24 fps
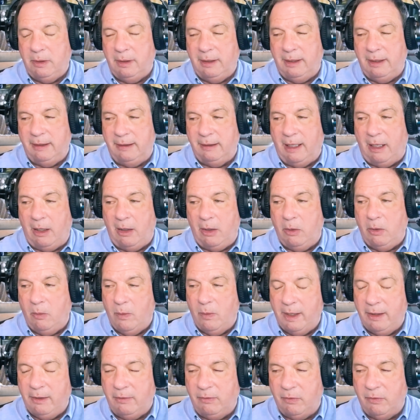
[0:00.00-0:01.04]
and all the
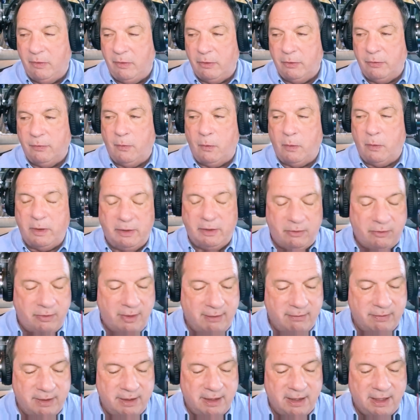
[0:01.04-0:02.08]
way to verse
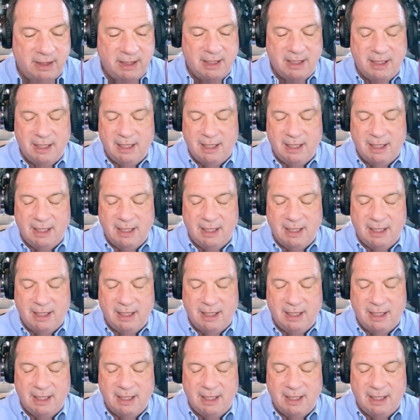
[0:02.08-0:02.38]
47.